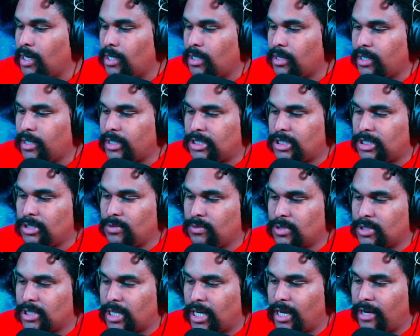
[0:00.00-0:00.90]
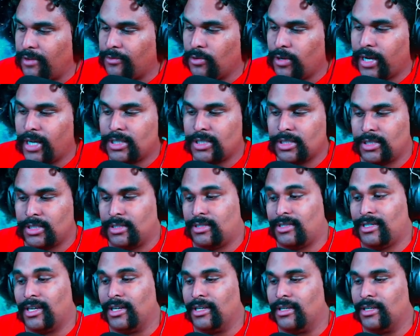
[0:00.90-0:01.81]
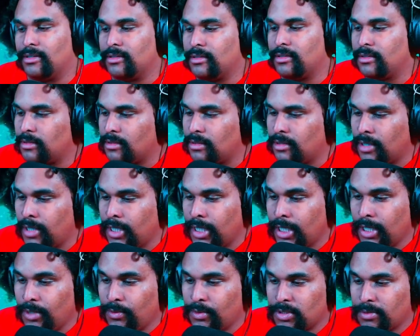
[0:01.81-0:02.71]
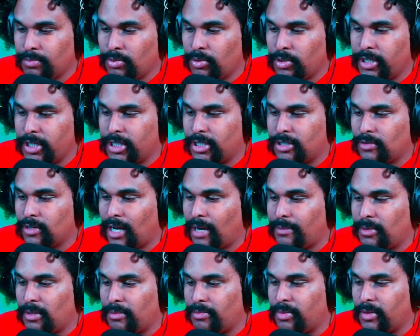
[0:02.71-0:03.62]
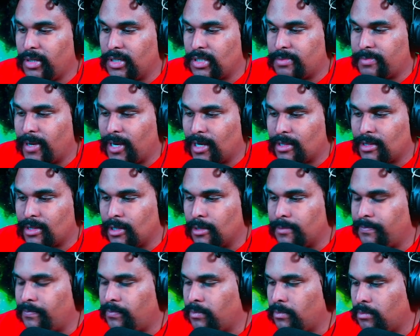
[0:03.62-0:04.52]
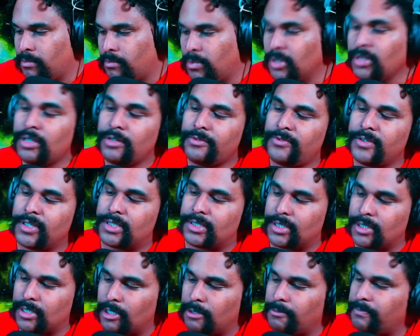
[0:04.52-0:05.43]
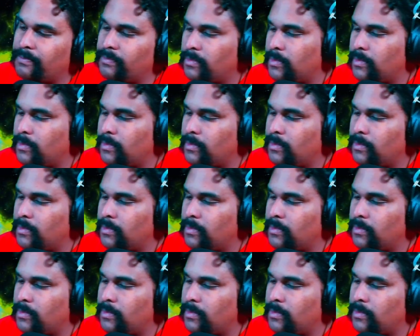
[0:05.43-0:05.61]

Like she was ever actually inside it. It was a pretty crappy place back then but they fixed it up.